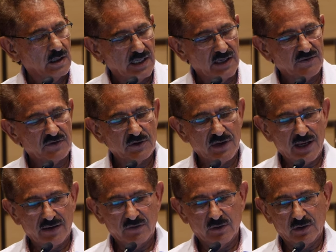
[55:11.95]
If you
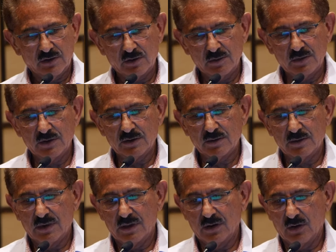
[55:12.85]
have
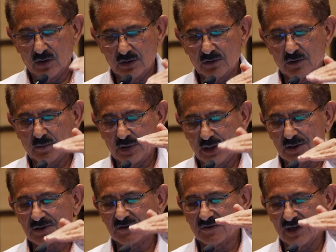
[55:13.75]
autoimmune, auto,
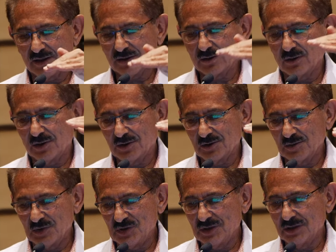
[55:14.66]
post-viral
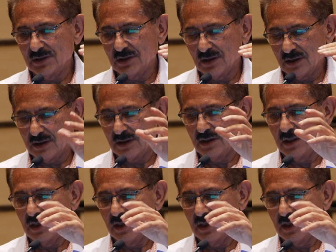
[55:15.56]
autoimmunity in the heart,